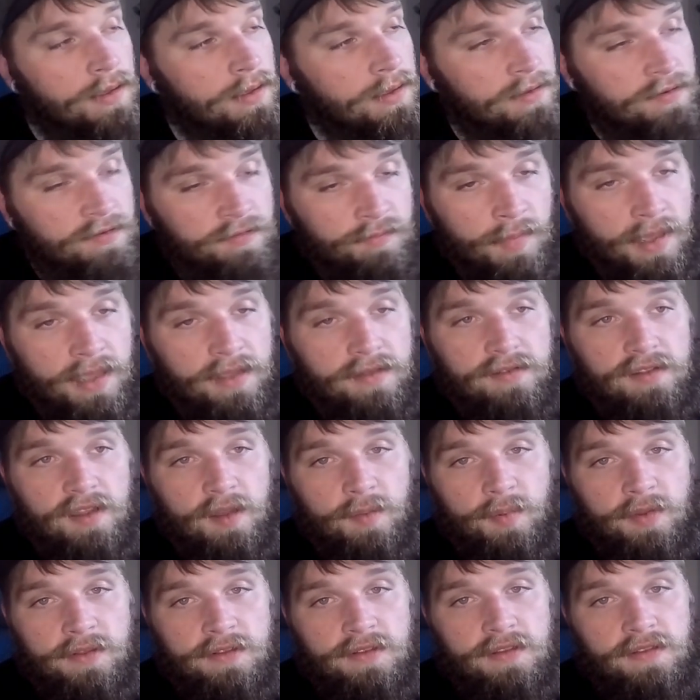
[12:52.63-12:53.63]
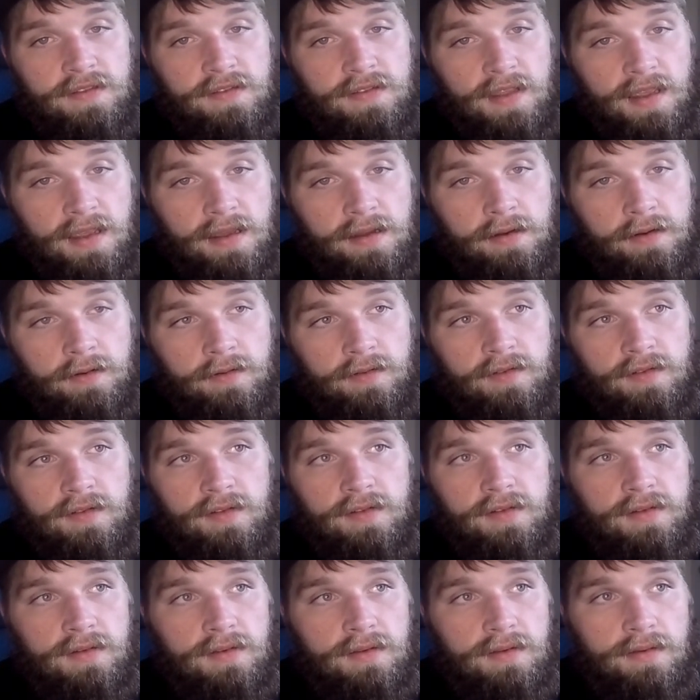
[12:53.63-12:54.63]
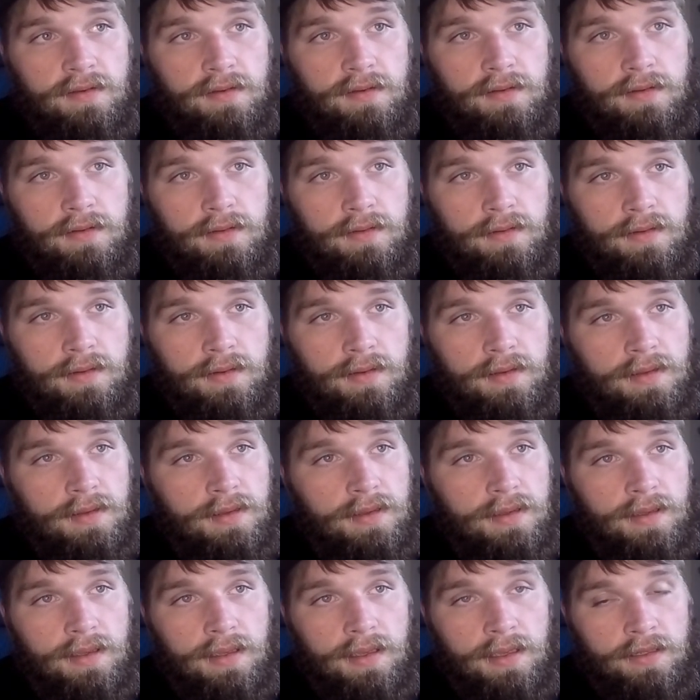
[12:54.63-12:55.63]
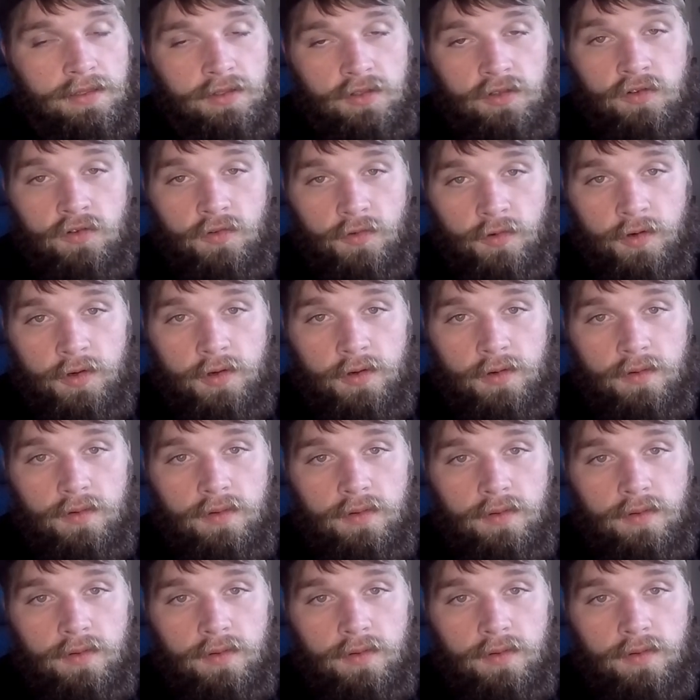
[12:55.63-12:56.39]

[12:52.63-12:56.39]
As messed up as it sounds, it's true.